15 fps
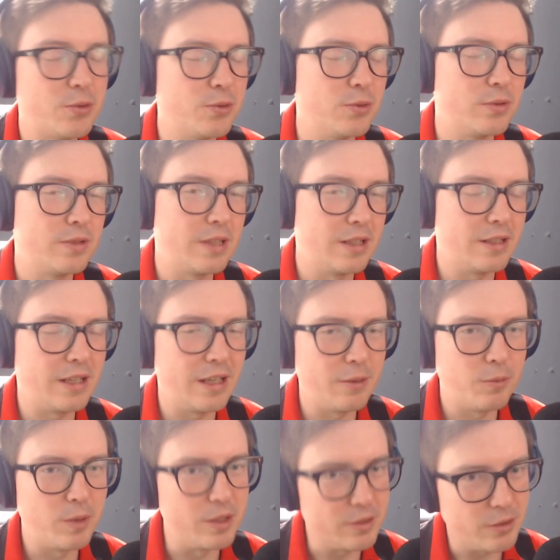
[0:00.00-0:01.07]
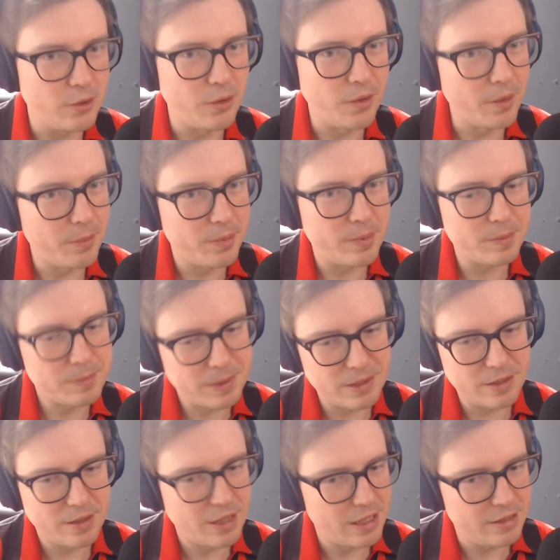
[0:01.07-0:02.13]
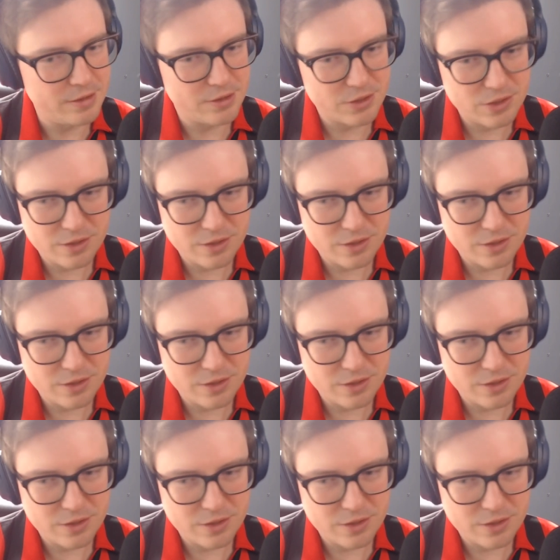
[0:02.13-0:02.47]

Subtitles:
who did get one call up, but then